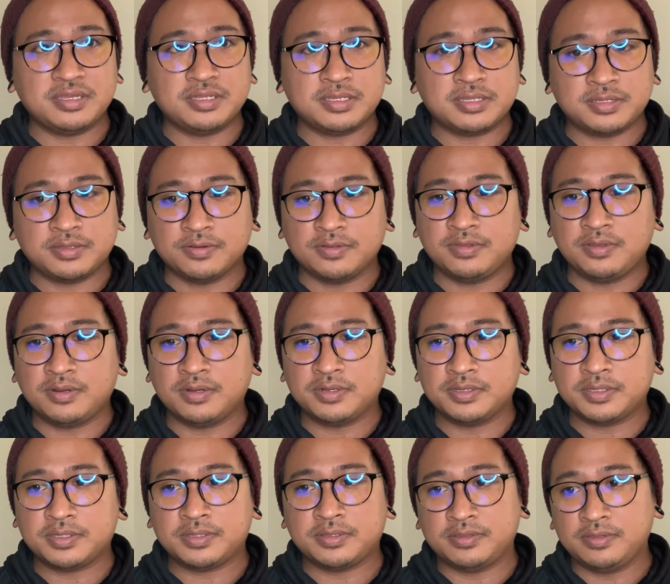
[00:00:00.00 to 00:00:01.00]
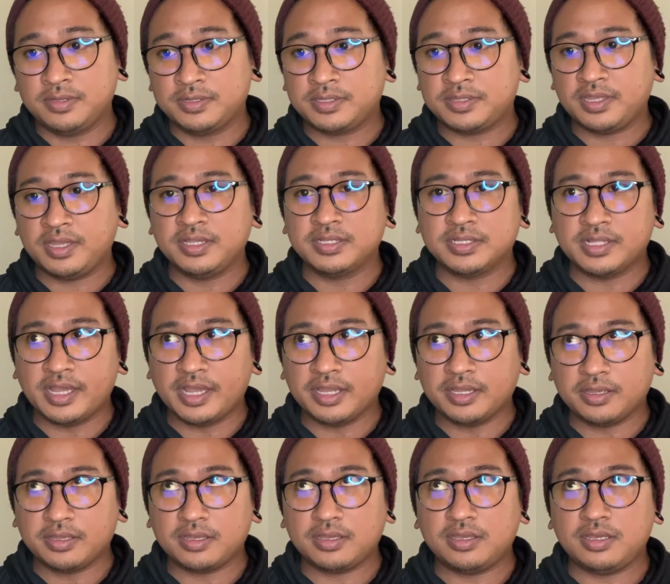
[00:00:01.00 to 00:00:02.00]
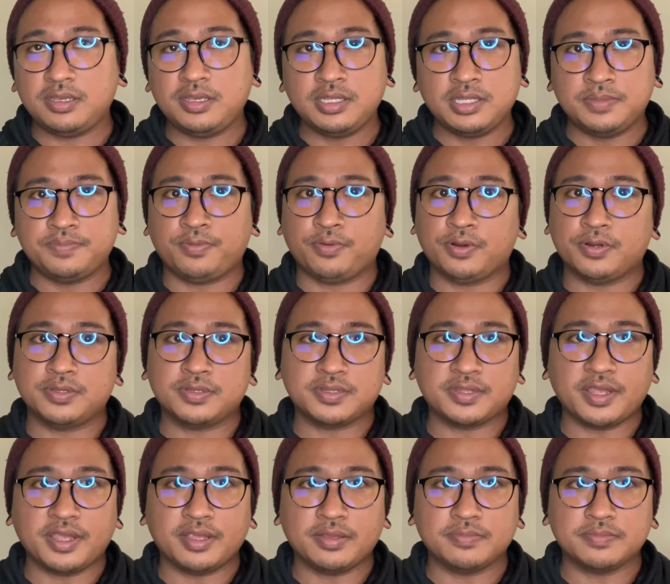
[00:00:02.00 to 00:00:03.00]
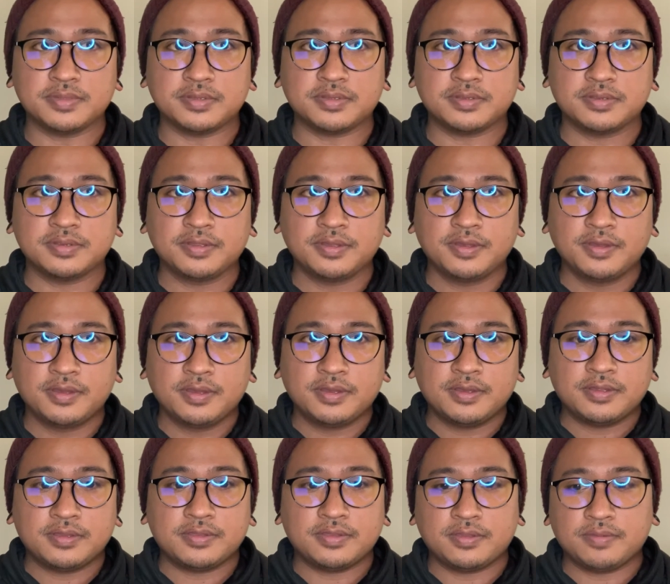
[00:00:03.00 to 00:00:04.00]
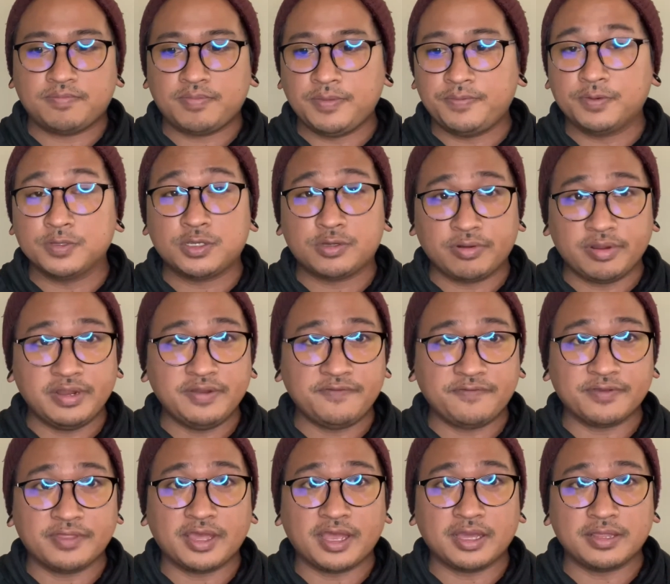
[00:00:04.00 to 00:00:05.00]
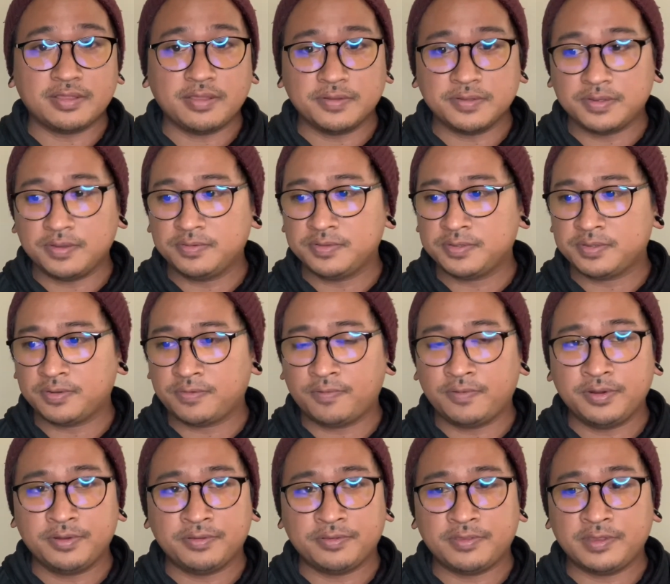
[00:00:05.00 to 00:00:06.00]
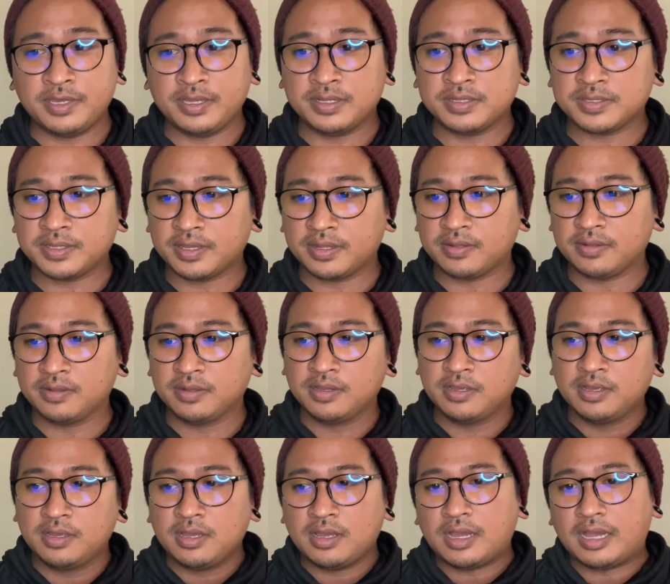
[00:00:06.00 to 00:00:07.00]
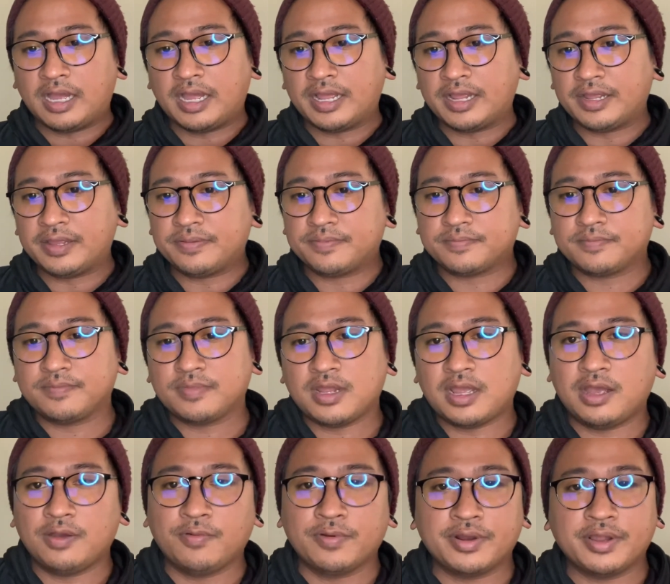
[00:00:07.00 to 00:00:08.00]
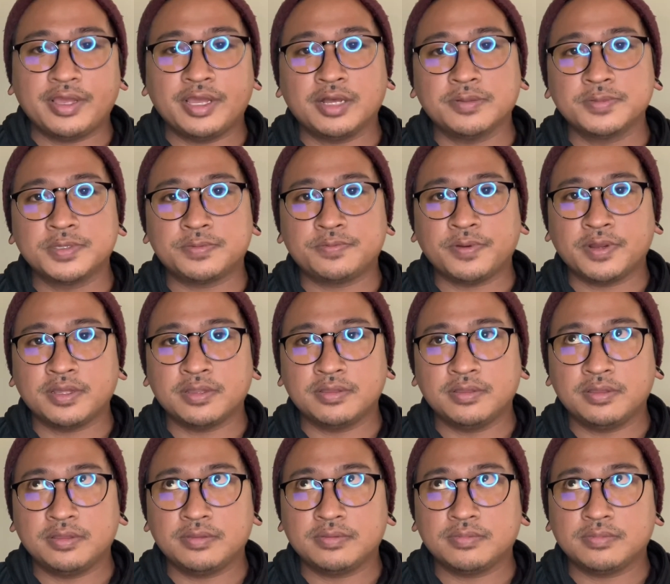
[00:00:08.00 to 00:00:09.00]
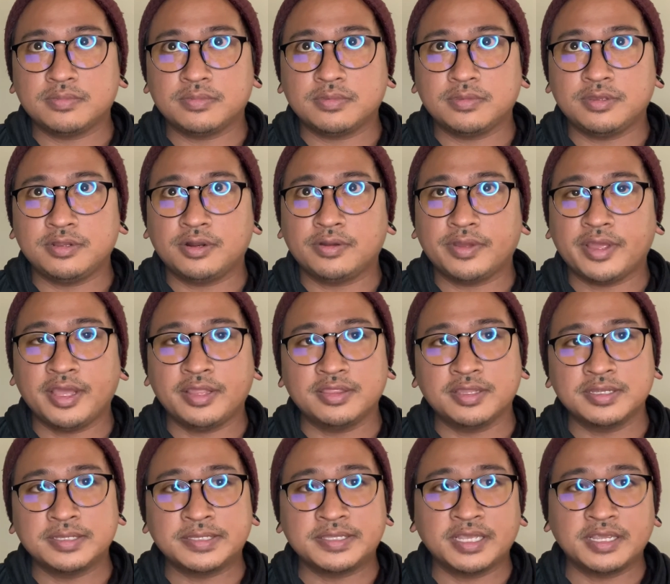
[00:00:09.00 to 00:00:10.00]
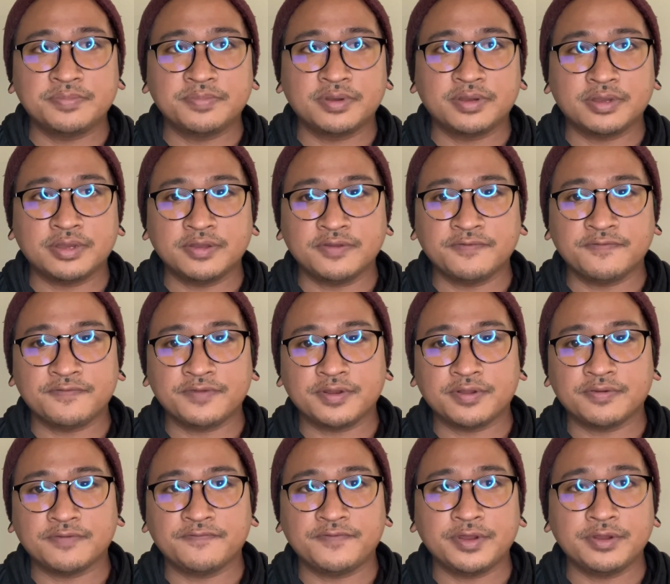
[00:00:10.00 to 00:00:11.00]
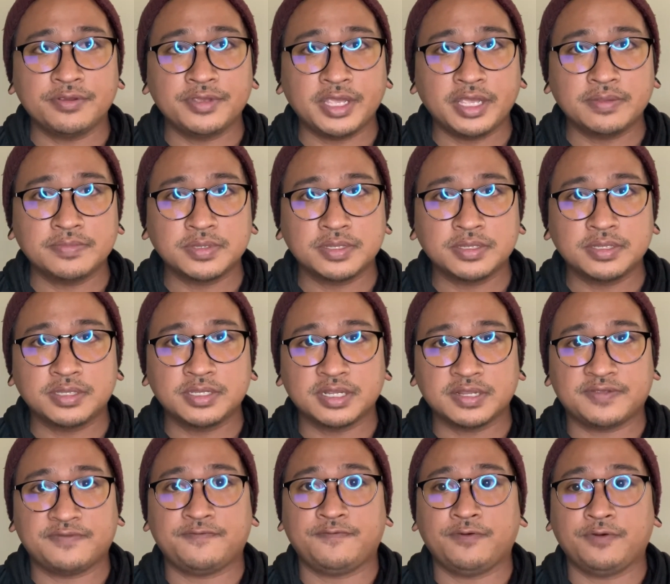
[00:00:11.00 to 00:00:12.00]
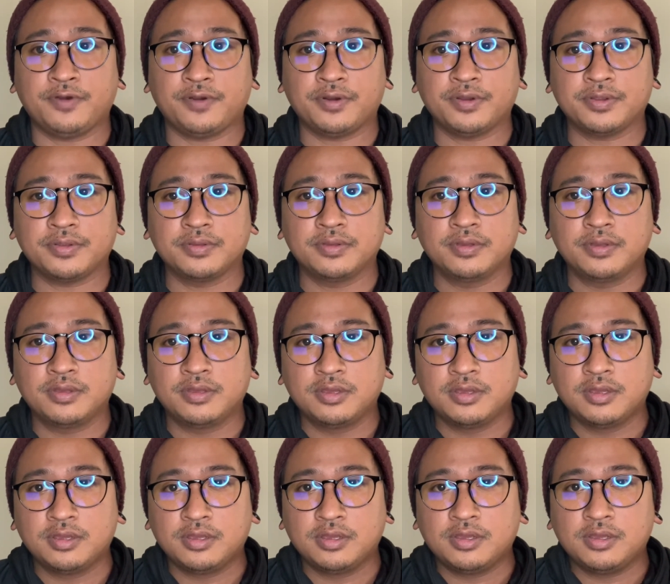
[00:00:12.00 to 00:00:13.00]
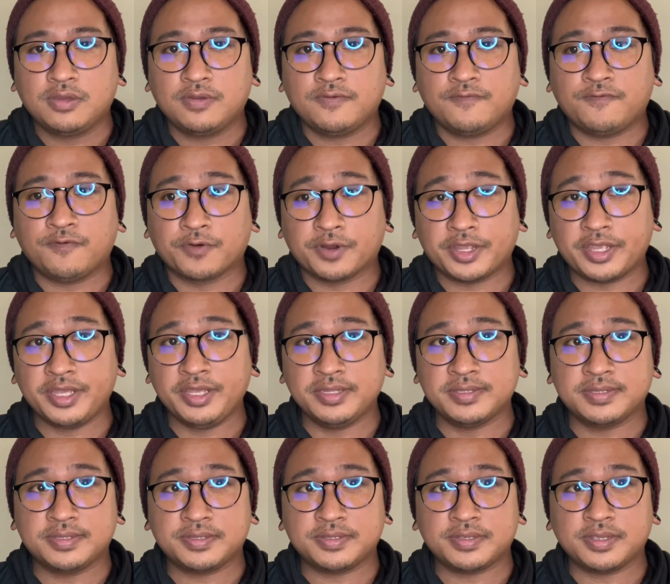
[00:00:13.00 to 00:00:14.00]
So there's things like esports games. People train for that. Those are real things, and I want to help spread, end the stigma of video games is just for kids.